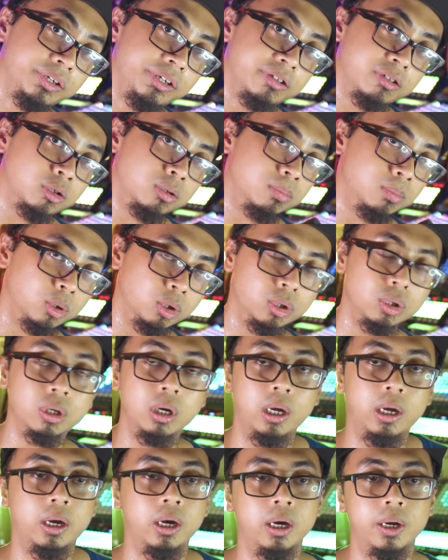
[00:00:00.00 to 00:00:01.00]
this combo
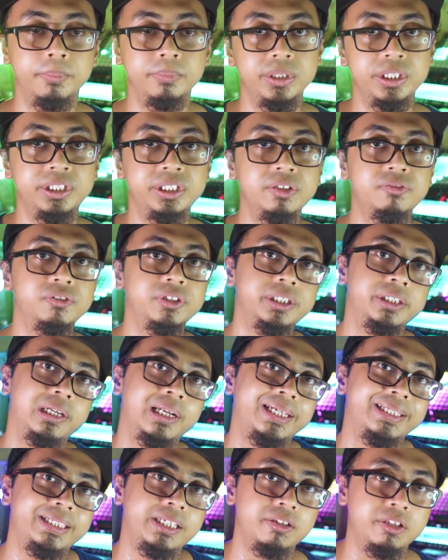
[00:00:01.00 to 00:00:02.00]
in different
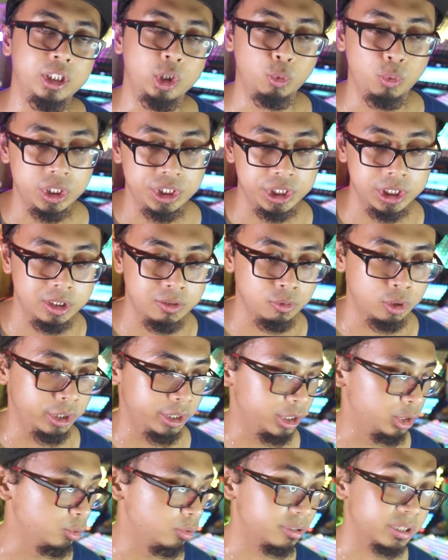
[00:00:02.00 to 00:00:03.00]
lighting situations. We're
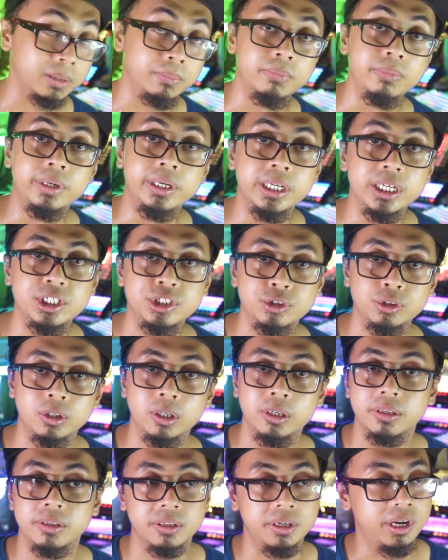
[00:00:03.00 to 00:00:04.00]
gonna do some day
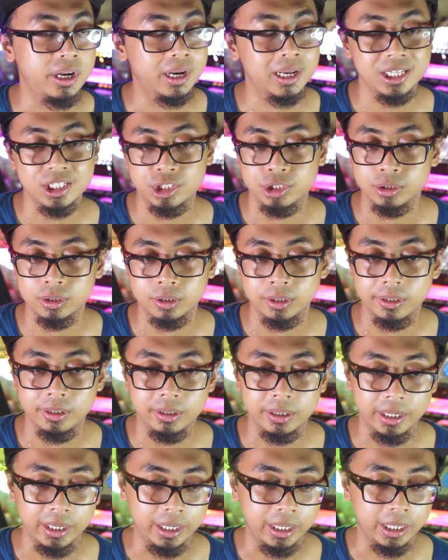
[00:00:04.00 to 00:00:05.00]
shots, night shot,
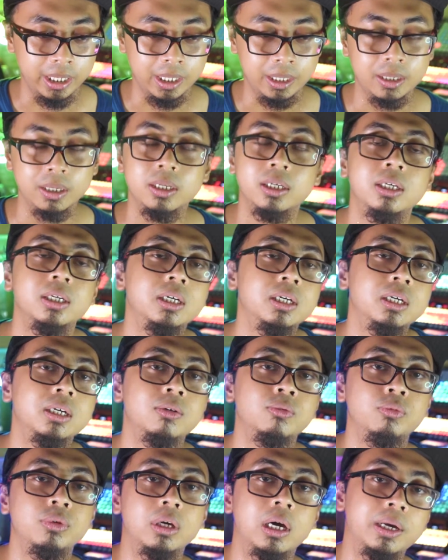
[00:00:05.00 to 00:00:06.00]
and
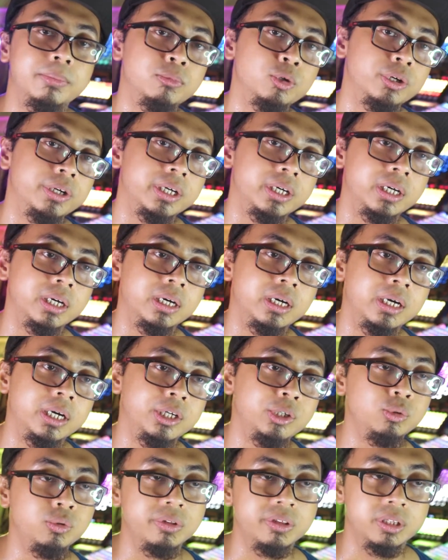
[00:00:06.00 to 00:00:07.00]
I'm gonna
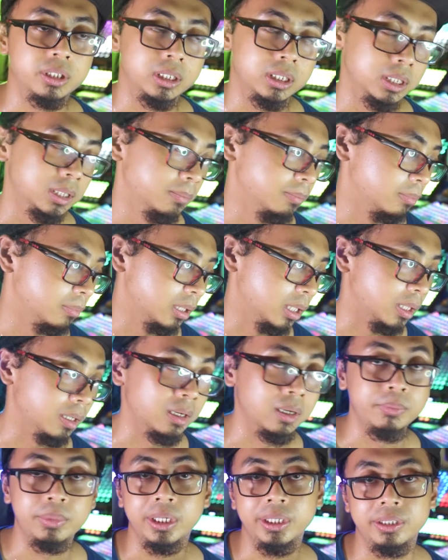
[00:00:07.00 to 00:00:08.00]
do some
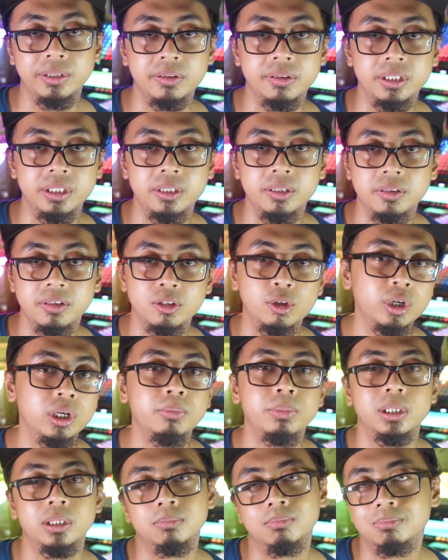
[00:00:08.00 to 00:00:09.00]
behind the scenes. It's gonna
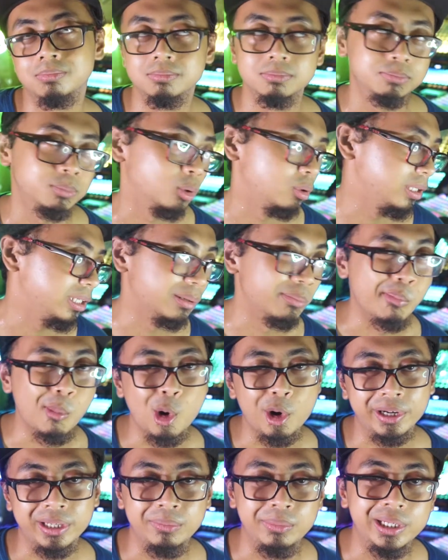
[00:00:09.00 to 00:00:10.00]
be probably a
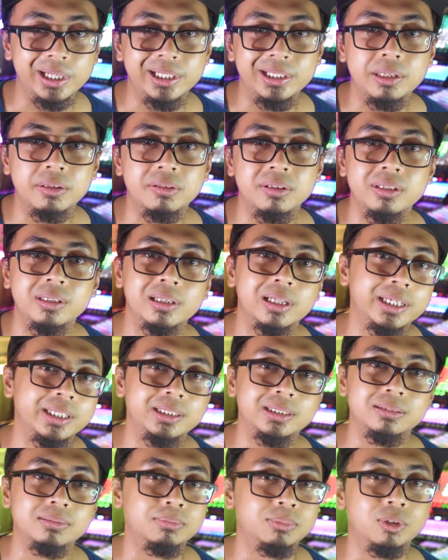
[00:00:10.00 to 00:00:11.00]
boring behind the scene, like
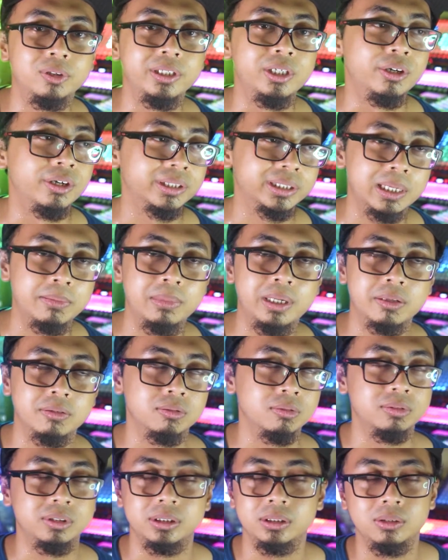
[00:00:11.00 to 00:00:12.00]
probably gonna time lapse
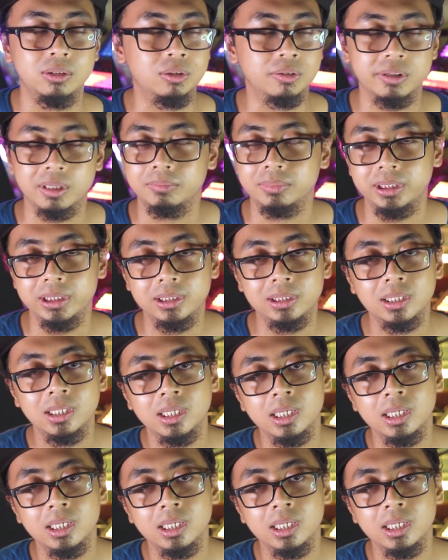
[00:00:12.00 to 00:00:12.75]
or something,